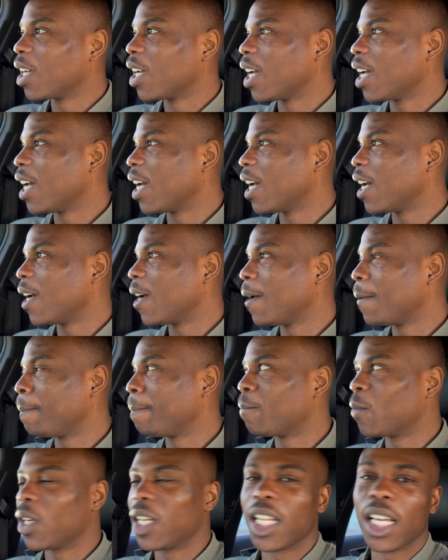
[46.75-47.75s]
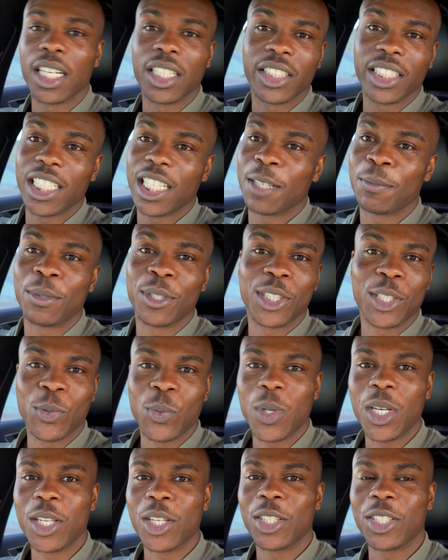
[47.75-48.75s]
And then he's gonna put the
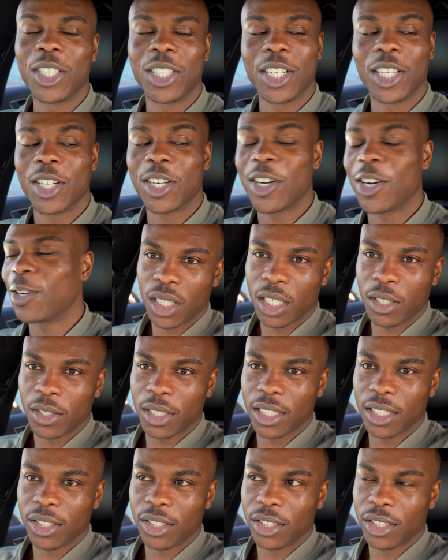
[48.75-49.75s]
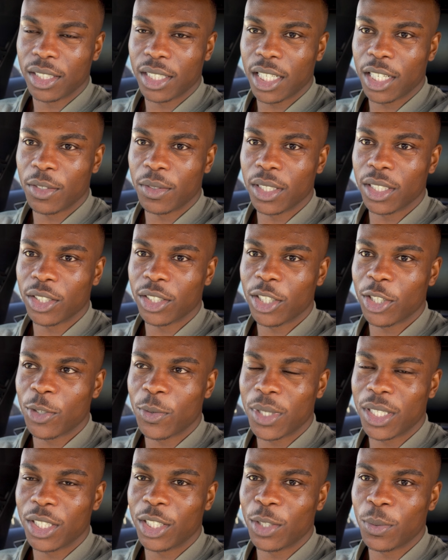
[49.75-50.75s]
wheel on the car. There he is. Oh,
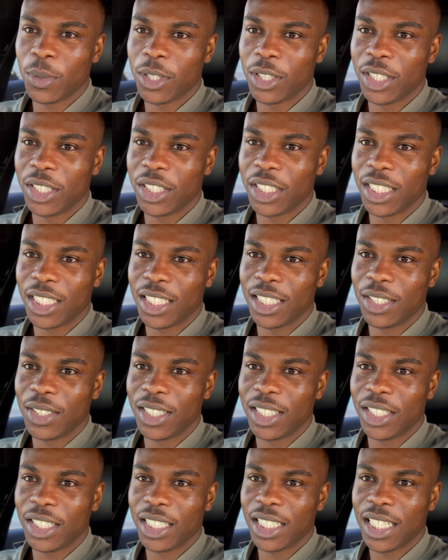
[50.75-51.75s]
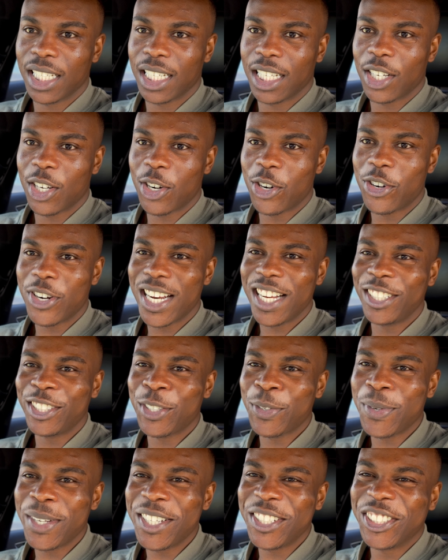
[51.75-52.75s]
where's the wheel? Is he gonna? Oh, there's
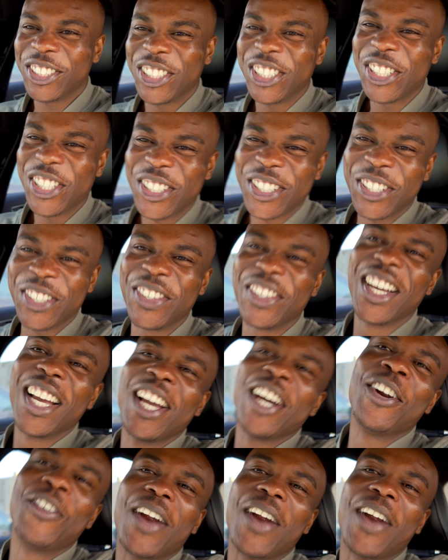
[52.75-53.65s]
the wheels.